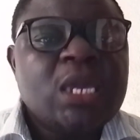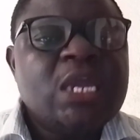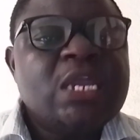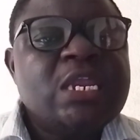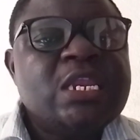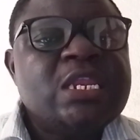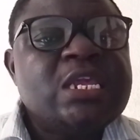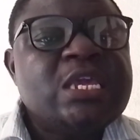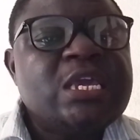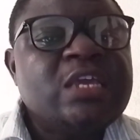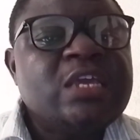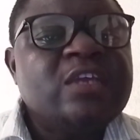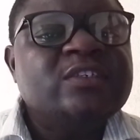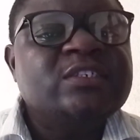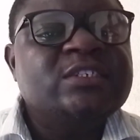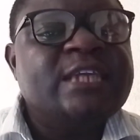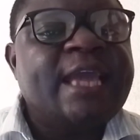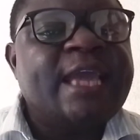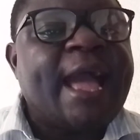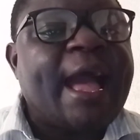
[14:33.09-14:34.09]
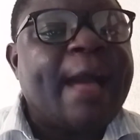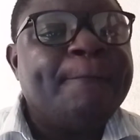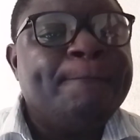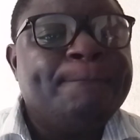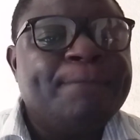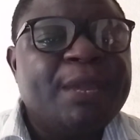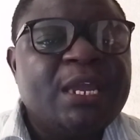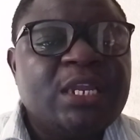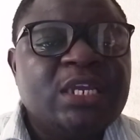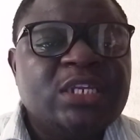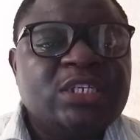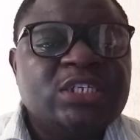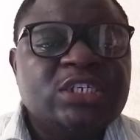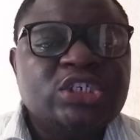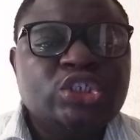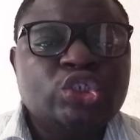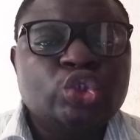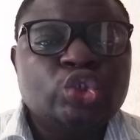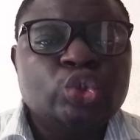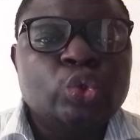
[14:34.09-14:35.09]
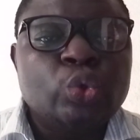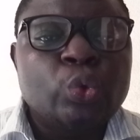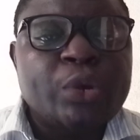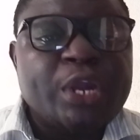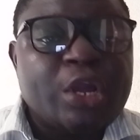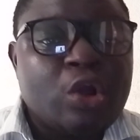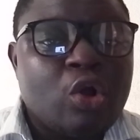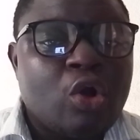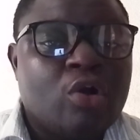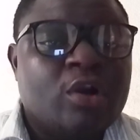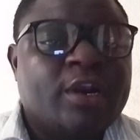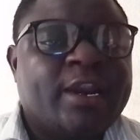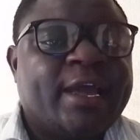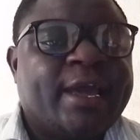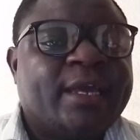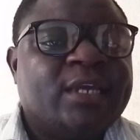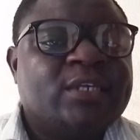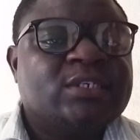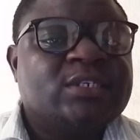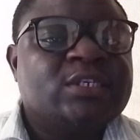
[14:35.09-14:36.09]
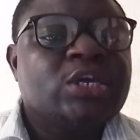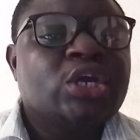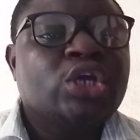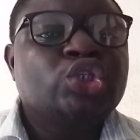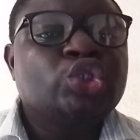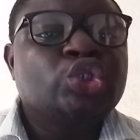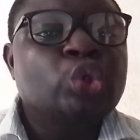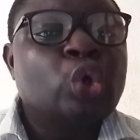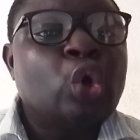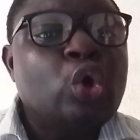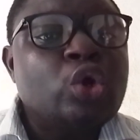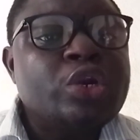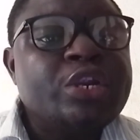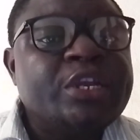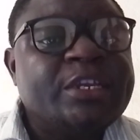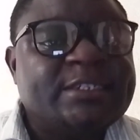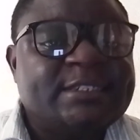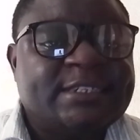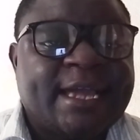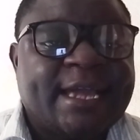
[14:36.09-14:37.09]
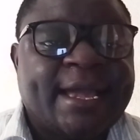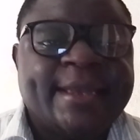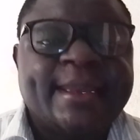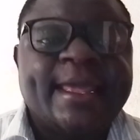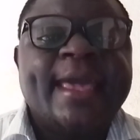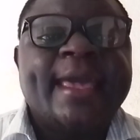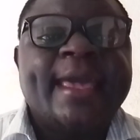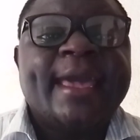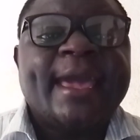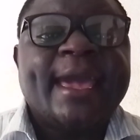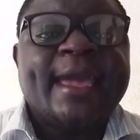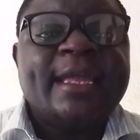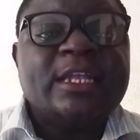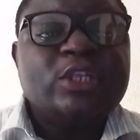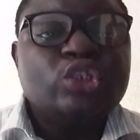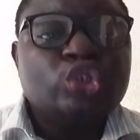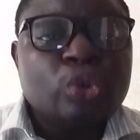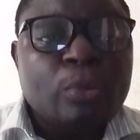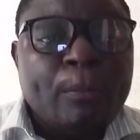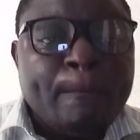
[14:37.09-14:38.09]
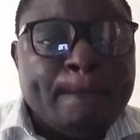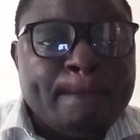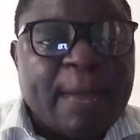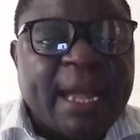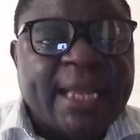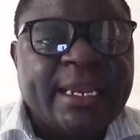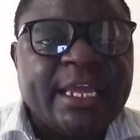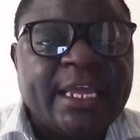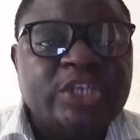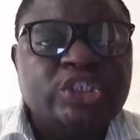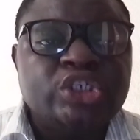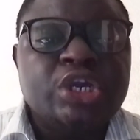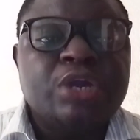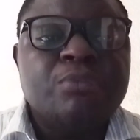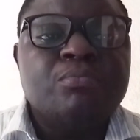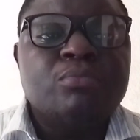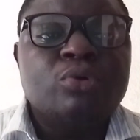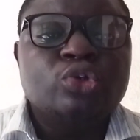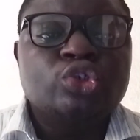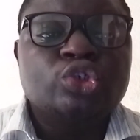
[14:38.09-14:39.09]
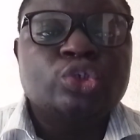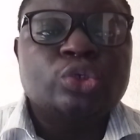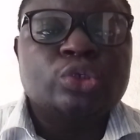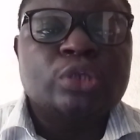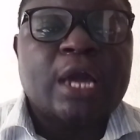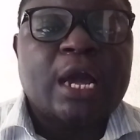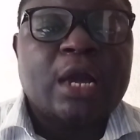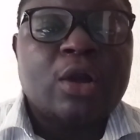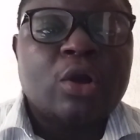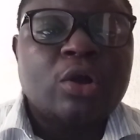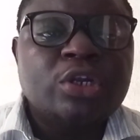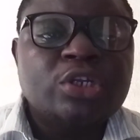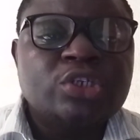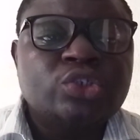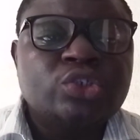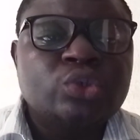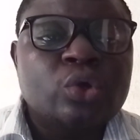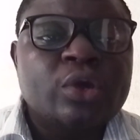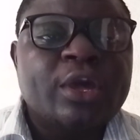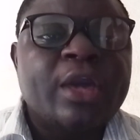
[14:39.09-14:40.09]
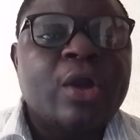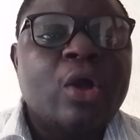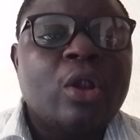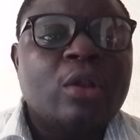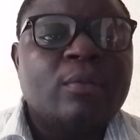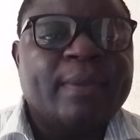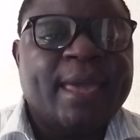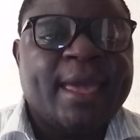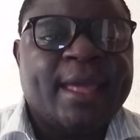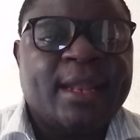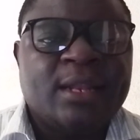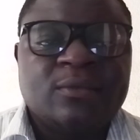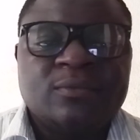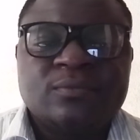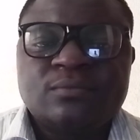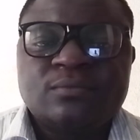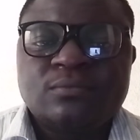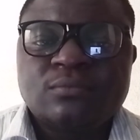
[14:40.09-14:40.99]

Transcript: it is the ability to recognize, to understand, and to manage emotion, according to Gelman.